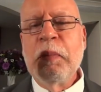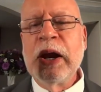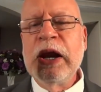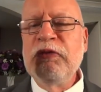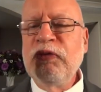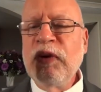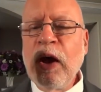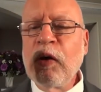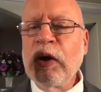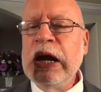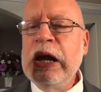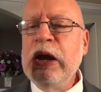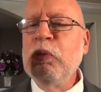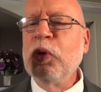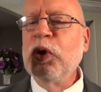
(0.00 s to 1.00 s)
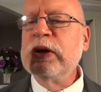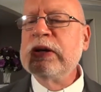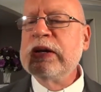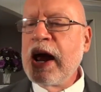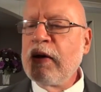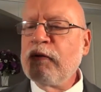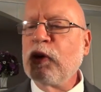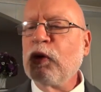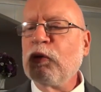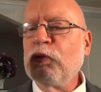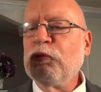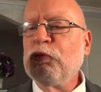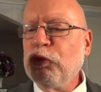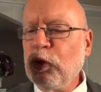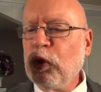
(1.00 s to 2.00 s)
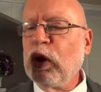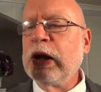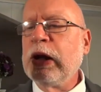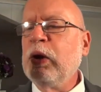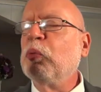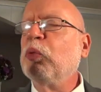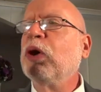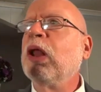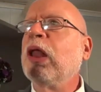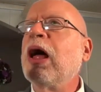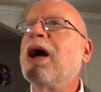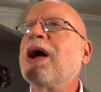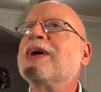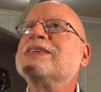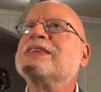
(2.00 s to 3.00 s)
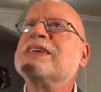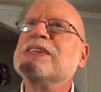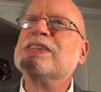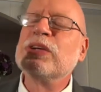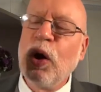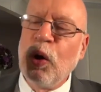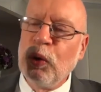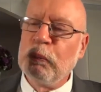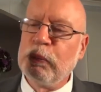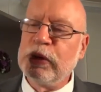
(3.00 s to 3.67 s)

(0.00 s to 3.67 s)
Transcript: But he felt he would never fully realize his own